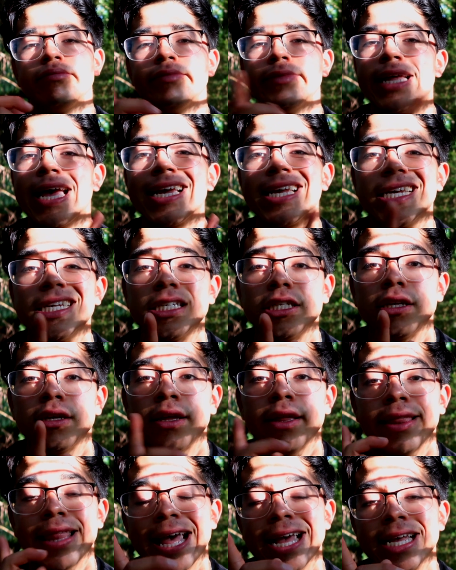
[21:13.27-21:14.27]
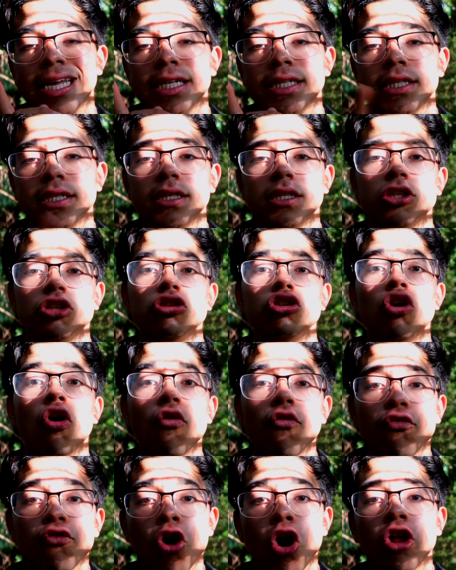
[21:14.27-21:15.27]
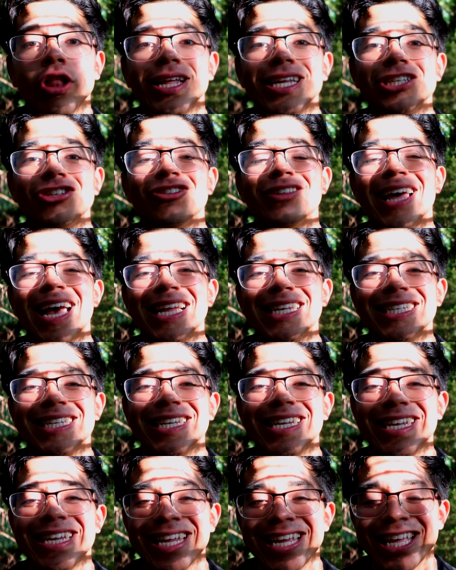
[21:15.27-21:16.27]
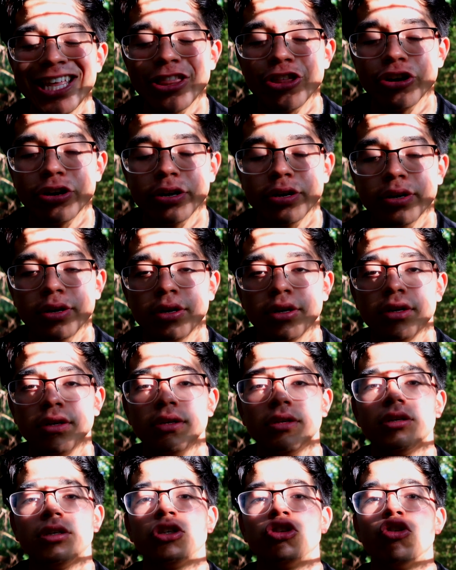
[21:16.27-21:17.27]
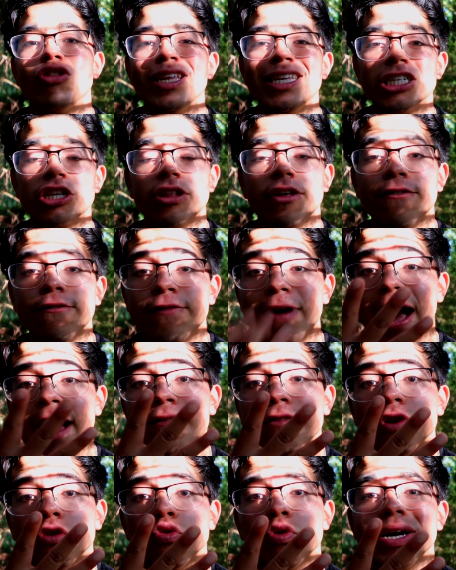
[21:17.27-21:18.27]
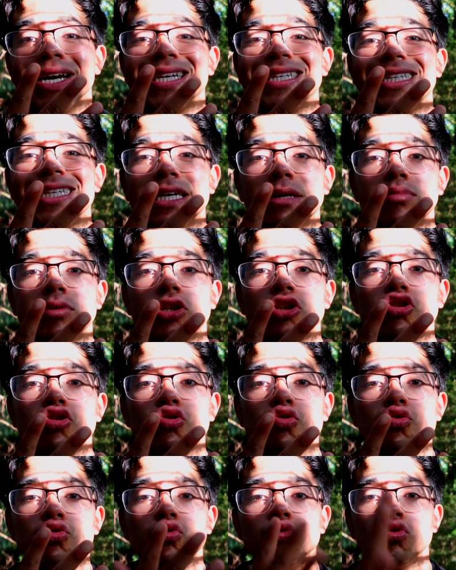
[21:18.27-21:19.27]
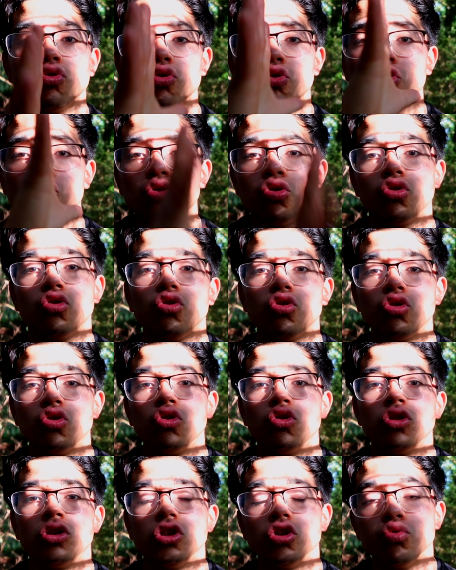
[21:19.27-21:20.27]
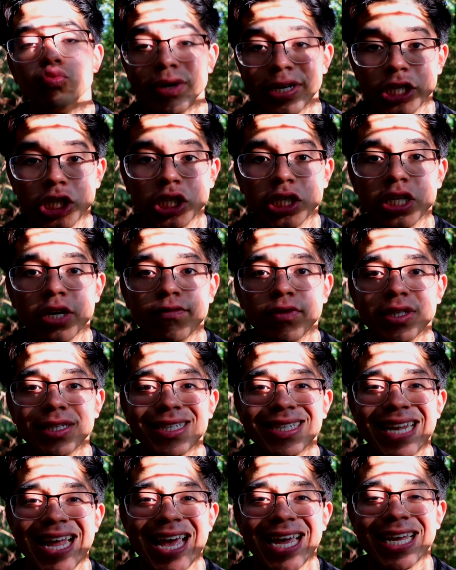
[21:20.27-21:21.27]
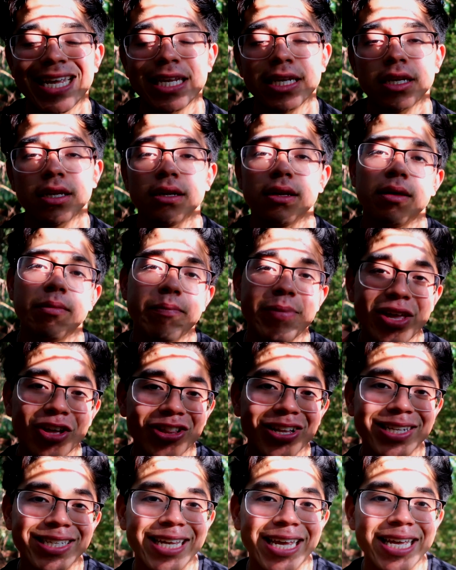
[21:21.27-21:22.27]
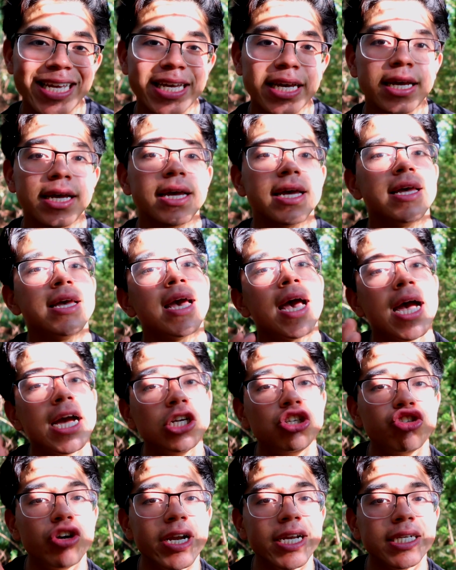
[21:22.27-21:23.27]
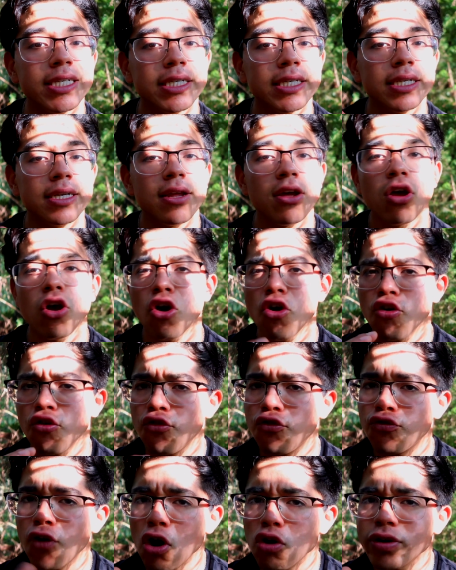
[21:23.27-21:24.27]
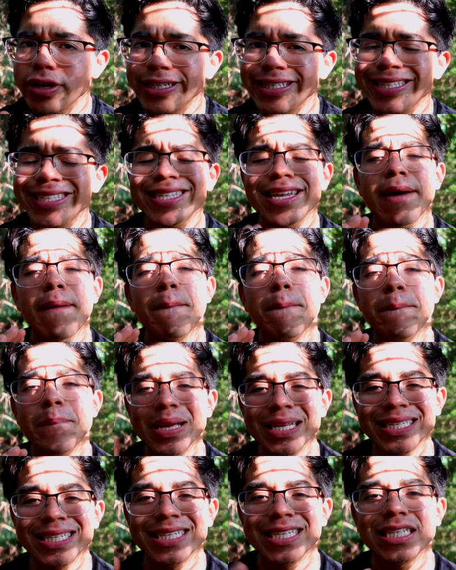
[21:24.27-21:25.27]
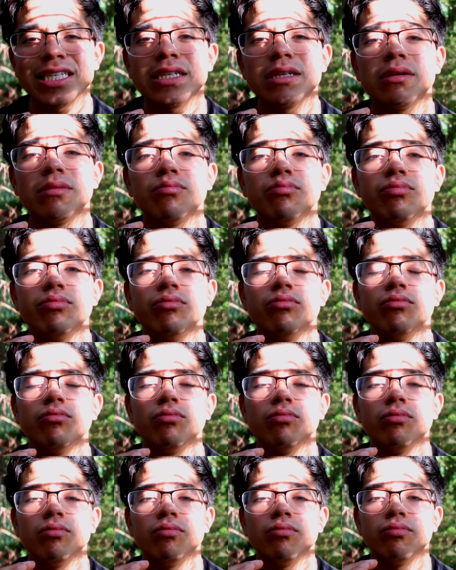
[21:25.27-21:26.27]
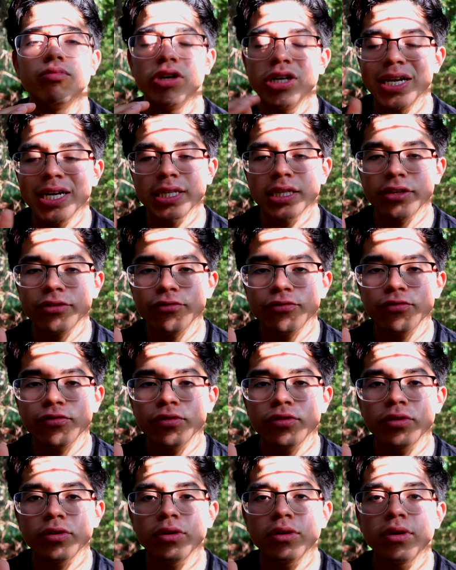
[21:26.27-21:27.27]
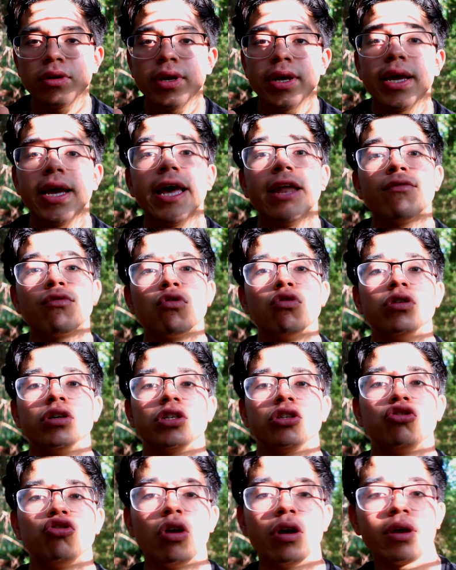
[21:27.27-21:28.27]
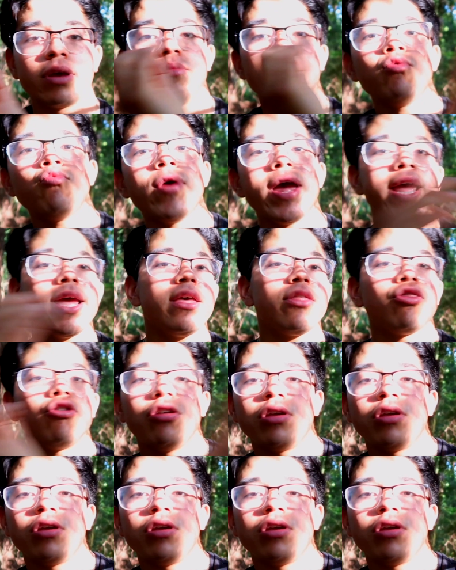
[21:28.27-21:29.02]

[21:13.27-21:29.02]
That gets you. So don't fall into that neither. So these are the 5 quick tips to rid yourself of snacking. Meal intake, hydration, focus, busyness, productive, and of course throwing them away,